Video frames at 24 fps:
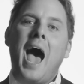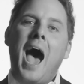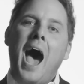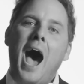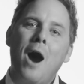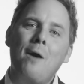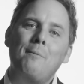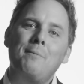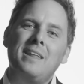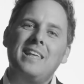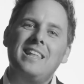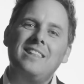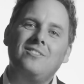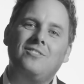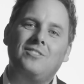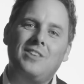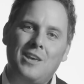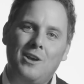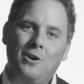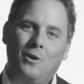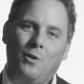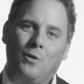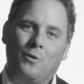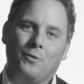How many
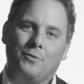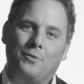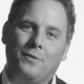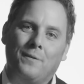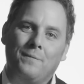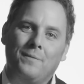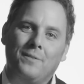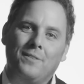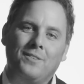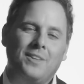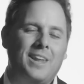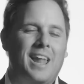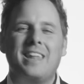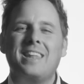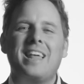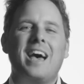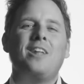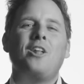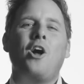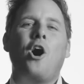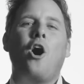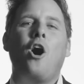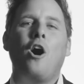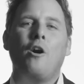deals did I
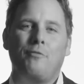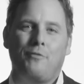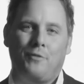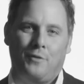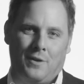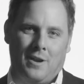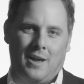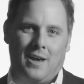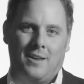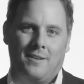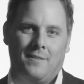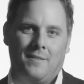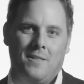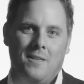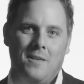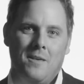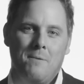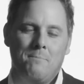not offer on